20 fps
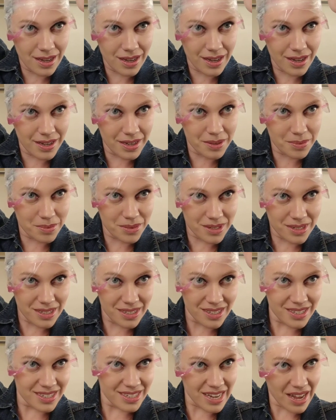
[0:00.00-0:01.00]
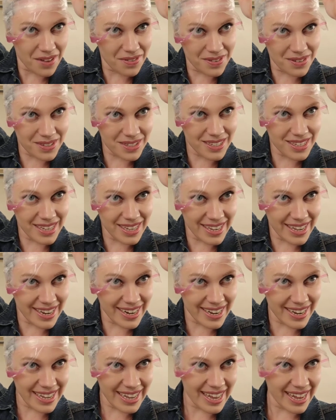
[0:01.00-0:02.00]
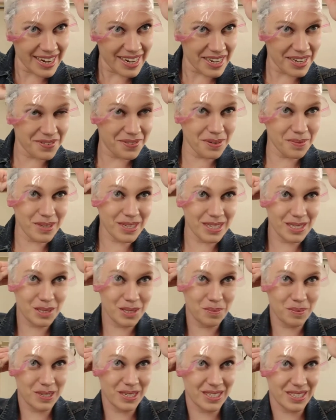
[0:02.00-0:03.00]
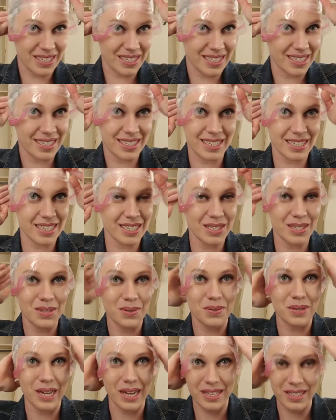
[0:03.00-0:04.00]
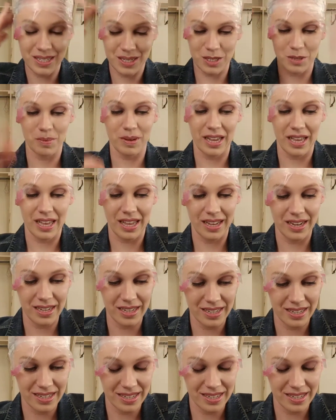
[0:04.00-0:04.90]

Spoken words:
I'm definitely getting a headache from this because it's sitting so tightly to my head.